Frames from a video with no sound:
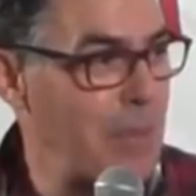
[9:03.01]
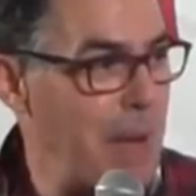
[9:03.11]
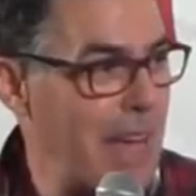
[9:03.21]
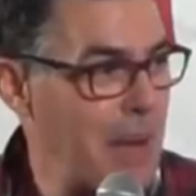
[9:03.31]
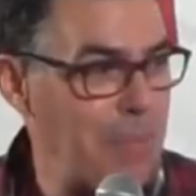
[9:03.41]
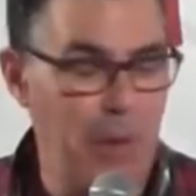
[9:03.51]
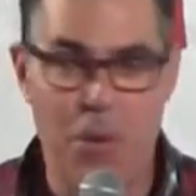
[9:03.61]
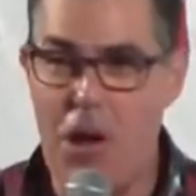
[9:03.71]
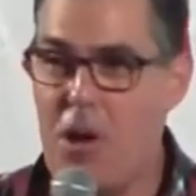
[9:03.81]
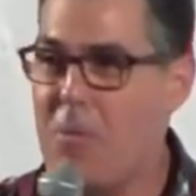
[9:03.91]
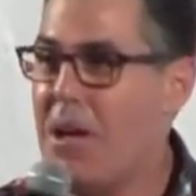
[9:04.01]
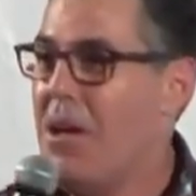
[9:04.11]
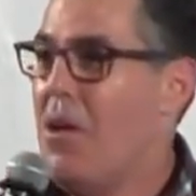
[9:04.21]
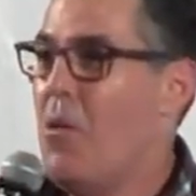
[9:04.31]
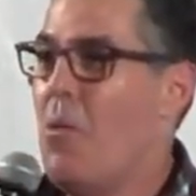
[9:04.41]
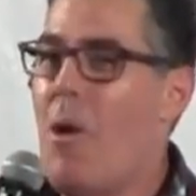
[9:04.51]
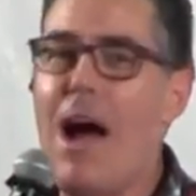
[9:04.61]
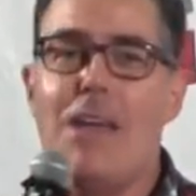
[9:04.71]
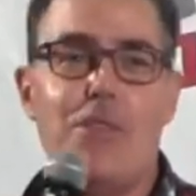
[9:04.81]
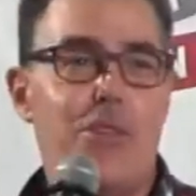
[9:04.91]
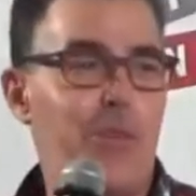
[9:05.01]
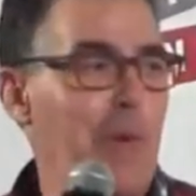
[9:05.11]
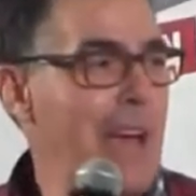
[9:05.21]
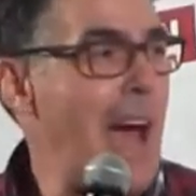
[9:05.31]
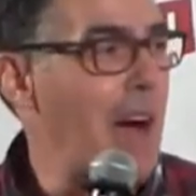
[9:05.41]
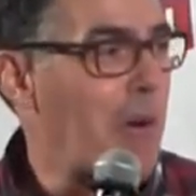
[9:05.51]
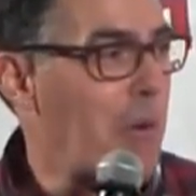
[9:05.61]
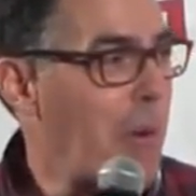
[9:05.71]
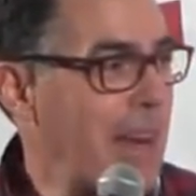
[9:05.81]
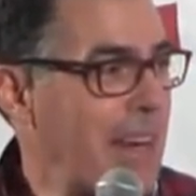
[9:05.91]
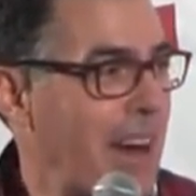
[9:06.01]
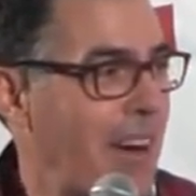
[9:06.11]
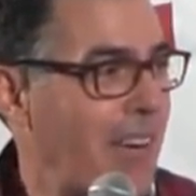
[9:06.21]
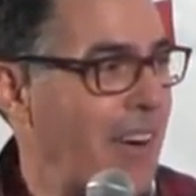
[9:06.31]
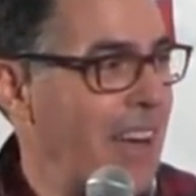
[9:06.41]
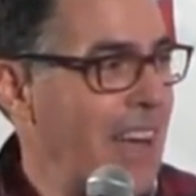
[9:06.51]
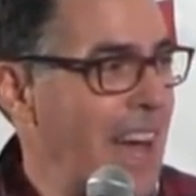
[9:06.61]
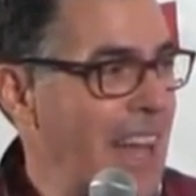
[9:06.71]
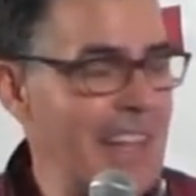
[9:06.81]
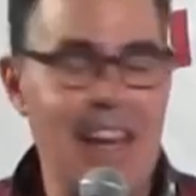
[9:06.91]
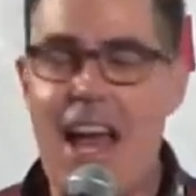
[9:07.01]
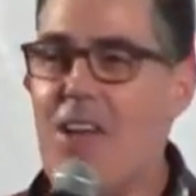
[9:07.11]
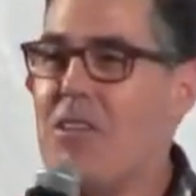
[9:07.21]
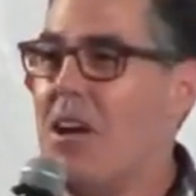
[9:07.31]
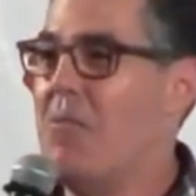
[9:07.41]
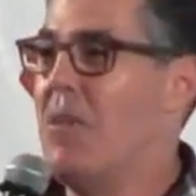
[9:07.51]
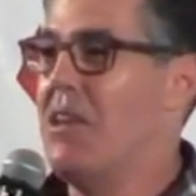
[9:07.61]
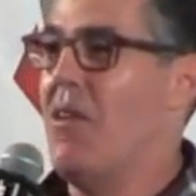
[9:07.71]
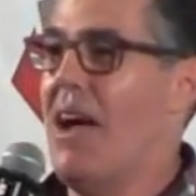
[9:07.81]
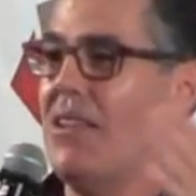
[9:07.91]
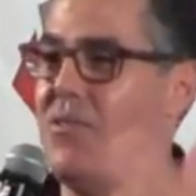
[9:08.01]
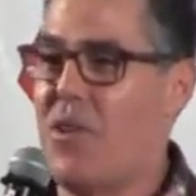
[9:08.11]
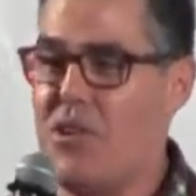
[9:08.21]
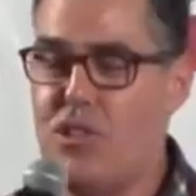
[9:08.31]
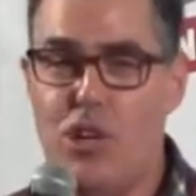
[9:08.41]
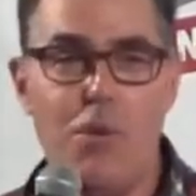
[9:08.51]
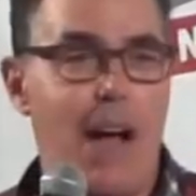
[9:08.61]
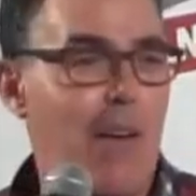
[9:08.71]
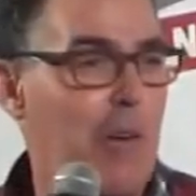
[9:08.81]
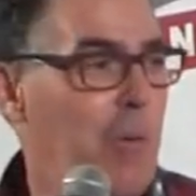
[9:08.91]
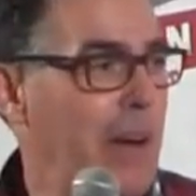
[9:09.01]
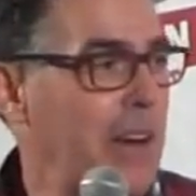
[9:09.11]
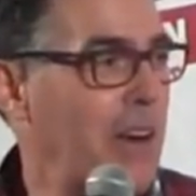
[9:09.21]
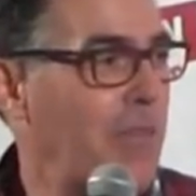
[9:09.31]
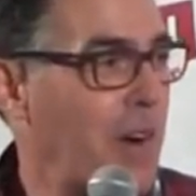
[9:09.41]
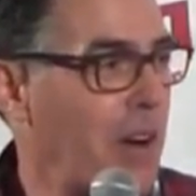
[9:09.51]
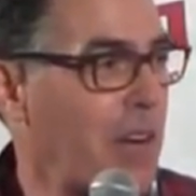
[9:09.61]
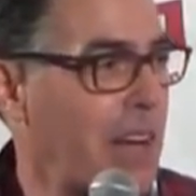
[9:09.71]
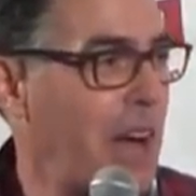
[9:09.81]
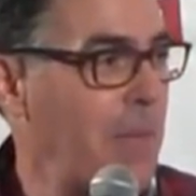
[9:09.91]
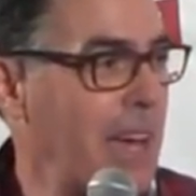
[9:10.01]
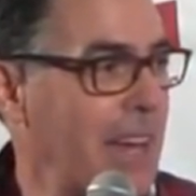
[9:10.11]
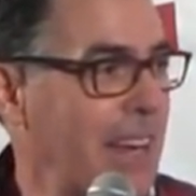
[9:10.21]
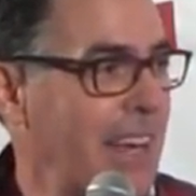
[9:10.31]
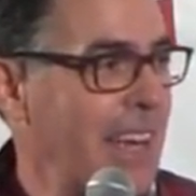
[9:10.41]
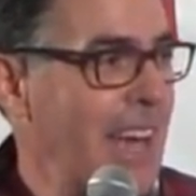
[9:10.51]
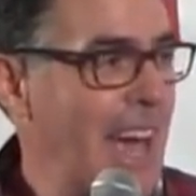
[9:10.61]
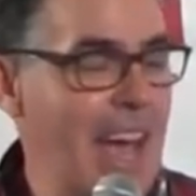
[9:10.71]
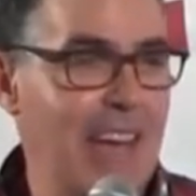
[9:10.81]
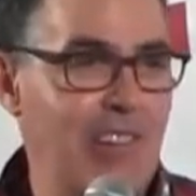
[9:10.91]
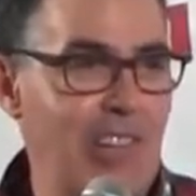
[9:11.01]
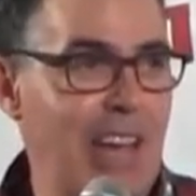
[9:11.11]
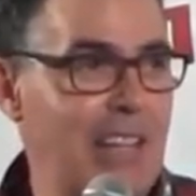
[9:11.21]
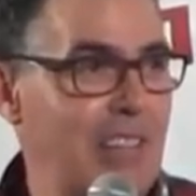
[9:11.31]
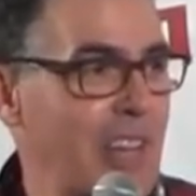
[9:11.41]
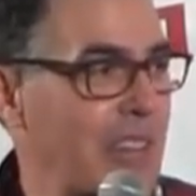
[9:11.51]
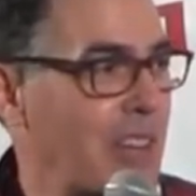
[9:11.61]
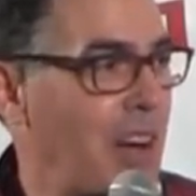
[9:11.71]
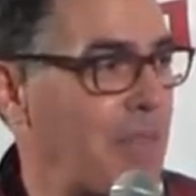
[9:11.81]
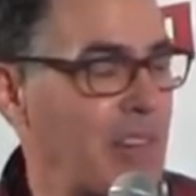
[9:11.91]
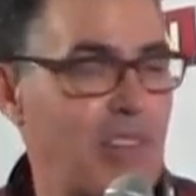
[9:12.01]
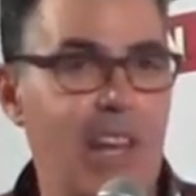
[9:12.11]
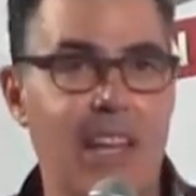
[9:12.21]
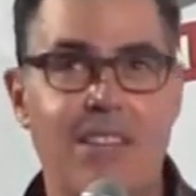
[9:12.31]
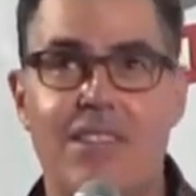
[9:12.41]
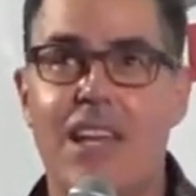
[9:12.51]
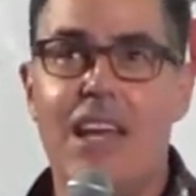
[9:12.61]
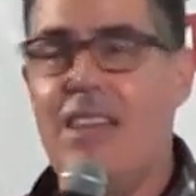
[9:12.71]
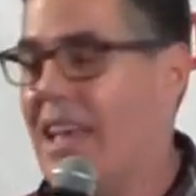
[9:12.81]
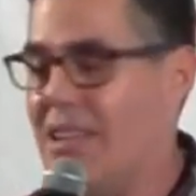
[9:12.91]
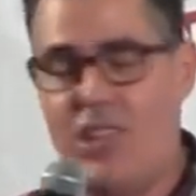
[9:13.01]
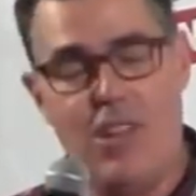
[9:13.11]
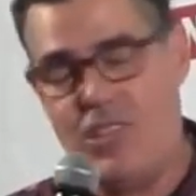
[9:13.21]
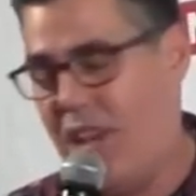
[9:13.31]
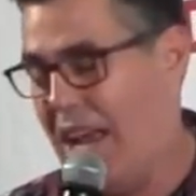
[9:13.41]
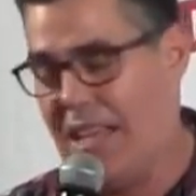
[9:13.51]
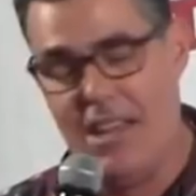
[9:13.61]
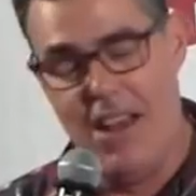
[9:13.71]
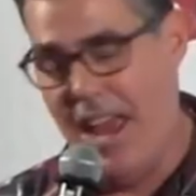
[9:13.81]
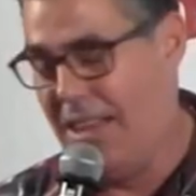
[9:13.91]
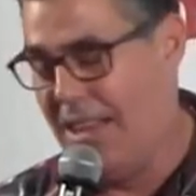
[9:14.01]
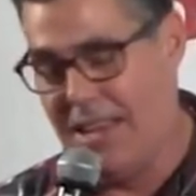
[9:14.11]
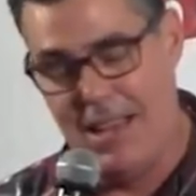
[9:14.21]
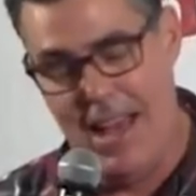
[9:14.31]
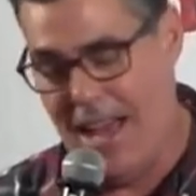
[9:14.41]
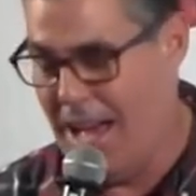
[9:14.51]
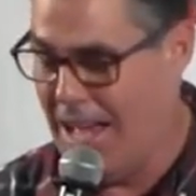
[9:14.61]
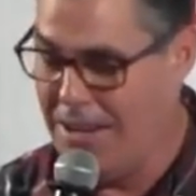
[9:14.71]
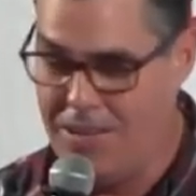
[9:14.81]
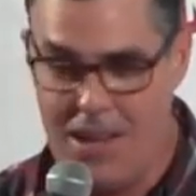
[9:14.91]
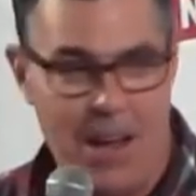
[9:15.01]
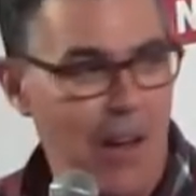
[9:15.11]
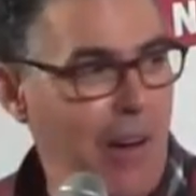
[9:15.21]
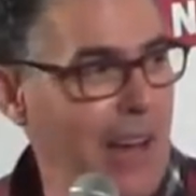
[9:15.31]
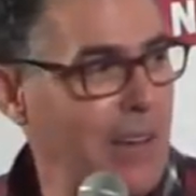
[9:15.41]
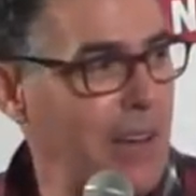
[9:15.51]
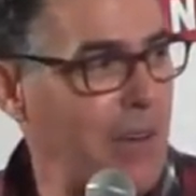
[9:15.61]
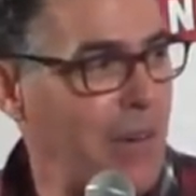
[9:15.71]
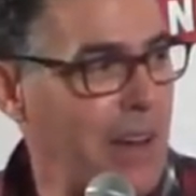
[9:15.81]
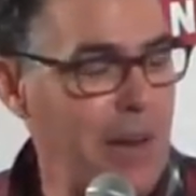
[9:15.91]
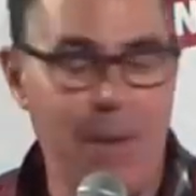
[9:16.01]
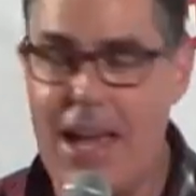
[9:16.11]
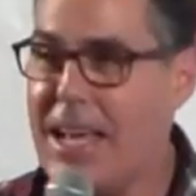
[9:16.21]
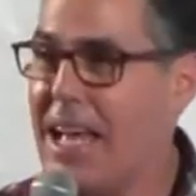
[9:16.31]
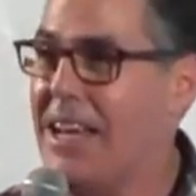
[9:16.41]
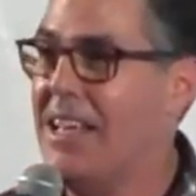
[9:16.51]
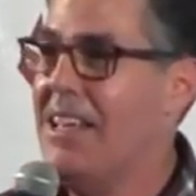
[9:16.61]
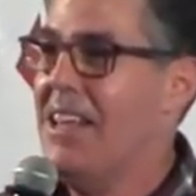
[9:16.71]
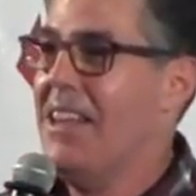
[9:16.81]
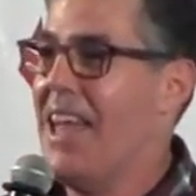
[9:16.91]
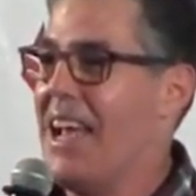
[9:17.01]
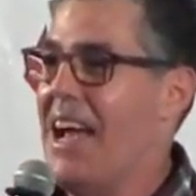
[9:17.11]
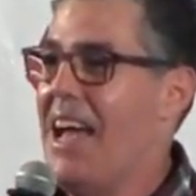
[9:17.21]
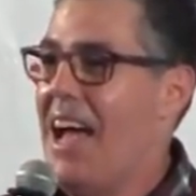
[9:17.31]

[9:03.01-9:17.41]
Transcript: to make up the room. Why the 3-hour window? And then how come when you ask for a 2-hour window for her to come in and shake the jizz off the sheets, they start shaking their head like, I don't know. I don't know if we're going to make it. Like,